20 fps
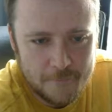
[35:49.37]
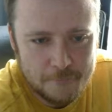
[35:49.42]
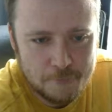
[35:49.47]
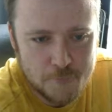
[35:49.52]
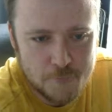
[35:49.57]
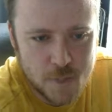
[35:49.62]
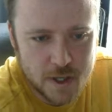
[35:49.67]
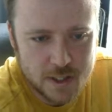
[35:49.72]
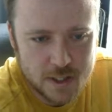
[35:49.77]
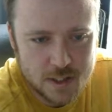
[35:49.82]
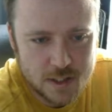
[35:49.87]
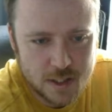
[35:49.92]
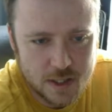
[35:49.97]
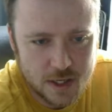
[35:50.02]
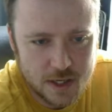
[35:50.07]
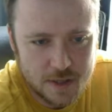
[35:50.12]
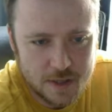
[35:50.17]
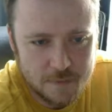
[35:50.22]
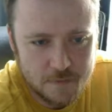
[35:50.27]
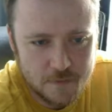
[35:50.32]
but
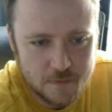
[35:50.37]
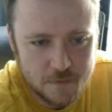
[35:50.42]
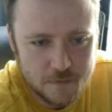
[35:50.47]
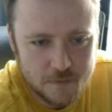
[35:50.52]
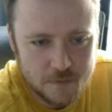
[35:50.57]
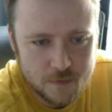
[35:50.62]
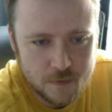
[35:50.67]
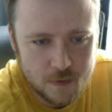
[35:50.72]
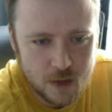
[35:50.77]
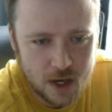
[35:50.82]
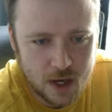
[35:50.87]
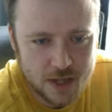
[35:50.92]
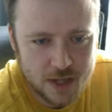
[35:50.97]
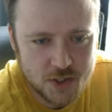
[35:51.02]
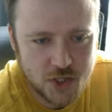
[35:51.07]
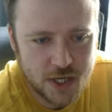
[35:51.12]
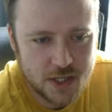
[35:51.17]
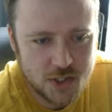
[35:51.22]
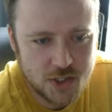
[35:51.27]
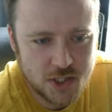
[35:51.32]
I
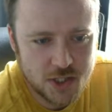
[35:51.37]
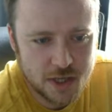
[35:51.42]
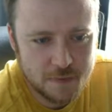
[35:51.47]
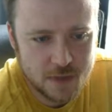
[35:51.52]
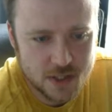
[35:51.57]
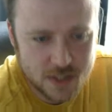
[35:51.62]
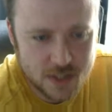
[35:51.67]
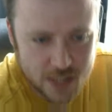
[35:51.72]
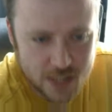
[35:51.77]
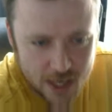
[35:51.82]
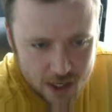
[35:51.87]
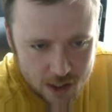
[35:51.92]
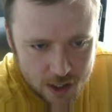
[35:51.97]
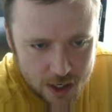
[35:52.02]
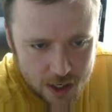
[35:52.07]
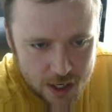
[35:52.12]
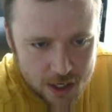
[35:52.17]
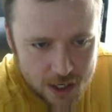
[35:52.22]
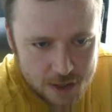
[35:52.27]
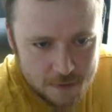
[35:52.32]
changed up the stat
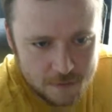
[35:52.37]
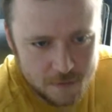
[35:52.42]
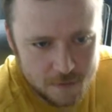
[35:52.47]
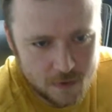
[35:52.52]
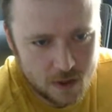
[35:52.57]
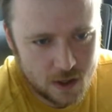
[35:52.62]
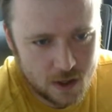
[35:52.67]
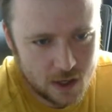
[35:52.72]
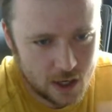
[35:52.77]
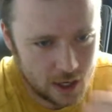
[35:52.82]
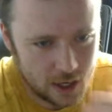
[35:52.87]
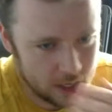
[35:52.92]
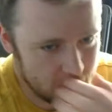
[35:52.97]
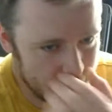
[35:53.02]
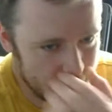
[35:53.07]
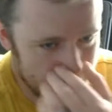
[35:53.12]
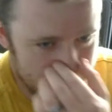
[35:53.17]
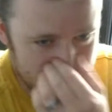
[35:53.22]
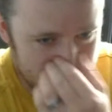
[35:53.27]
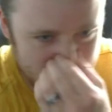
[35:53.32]
line,
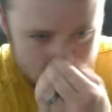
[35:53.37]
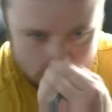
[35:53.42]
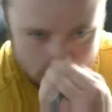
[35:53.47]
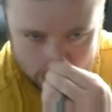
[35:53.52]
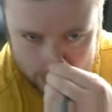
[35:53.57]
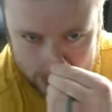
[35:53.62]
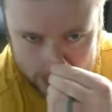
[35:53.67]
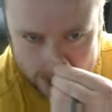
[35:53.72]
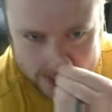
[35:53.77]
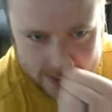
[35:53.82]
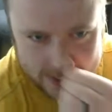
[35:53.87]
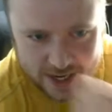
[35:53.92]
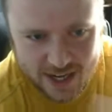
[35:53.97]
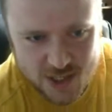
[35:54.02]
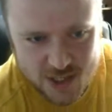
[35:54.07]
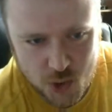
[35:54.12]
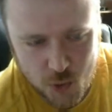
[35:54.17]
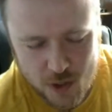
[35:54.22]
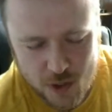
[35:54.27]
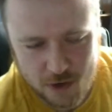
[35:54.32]
and it's not
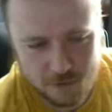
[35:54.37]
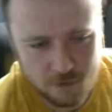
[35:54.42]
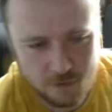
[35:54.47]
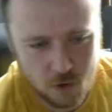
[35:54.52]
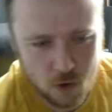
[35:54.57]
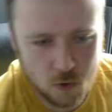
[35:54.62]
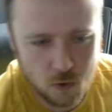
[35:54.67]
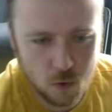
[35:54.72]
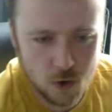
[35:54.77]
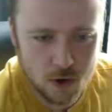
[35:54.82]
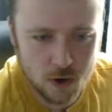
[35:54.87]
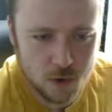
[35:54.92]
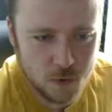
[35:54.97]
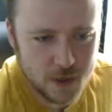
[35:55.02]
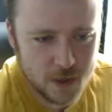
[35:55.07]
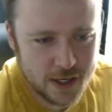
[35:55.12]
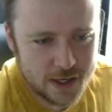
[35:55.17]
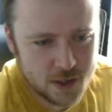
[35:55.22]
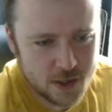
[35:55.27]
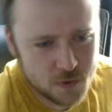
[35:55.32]
doing a full
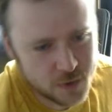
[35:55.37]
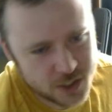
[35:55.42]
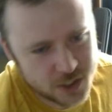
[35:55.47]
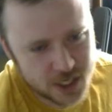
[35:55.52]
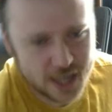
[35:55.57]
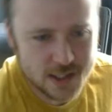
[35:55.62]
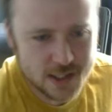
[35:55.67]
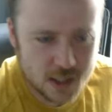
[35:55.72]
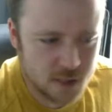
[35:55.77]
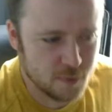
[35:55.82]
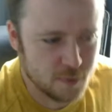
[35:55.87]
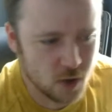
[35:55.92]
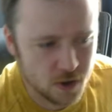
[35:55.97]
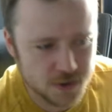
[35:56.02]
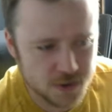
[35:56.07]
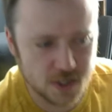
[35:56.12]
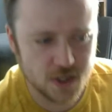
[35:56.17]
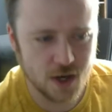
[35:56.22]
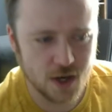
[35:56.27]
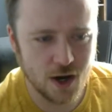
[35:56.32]
Whirlwind, which has its pros
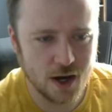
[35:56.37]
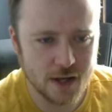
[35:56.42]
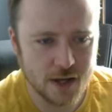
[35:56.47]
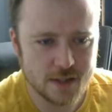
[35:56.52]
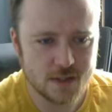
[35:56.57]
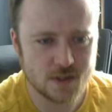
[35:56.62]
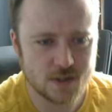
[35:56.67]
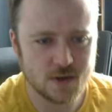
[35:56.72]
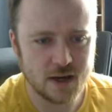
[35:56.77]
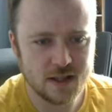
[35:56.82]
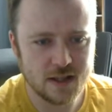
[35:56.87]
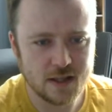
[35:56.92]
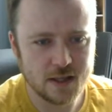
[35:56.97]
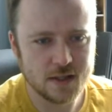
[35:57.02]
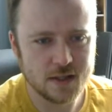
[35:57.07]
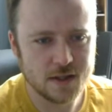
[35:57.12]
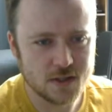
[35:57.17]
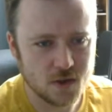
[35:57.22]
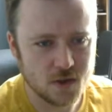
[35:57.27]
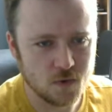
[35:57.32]
and cons, so I think
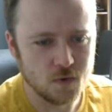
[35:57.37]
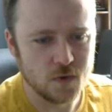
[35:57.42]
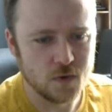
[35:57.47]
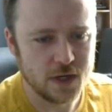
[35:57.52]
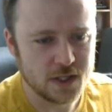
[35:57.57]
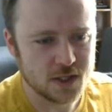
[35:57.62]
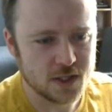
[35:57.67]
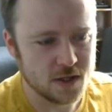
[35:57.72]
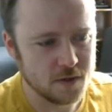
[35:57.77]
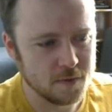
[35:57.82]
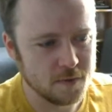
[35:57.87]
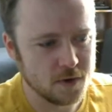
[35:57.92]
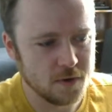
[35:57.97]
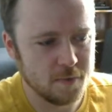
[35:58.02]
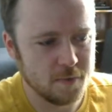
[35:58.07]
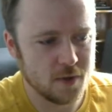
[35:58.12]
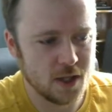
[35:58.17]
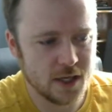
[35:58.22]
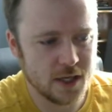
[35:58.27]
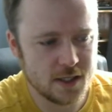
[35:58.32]
it's a reasonable
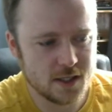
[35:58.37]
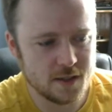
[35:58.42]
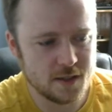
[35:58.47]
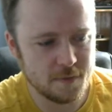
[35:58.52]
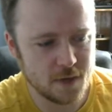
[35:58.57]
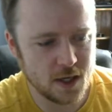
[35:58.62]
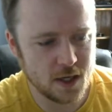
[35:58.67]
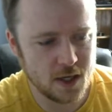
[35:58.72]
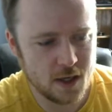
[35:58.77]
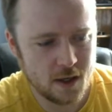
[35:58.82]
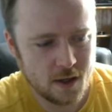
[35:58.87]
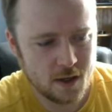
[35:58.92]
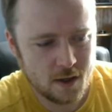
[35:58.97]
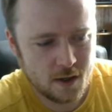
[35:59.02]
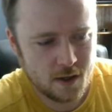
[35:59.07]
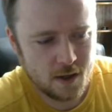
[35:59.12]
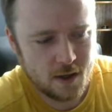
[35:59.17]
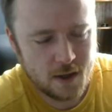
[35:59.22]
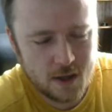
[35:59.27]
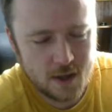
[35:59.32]
place to be.
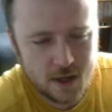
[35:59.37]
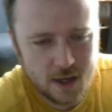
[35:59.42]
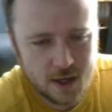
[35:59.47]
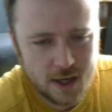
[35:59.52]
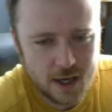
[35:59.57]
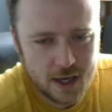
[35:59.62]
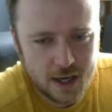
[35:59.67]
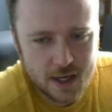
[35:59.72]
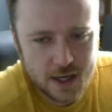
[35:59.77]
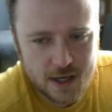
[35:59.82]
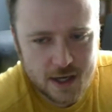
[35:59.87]
And I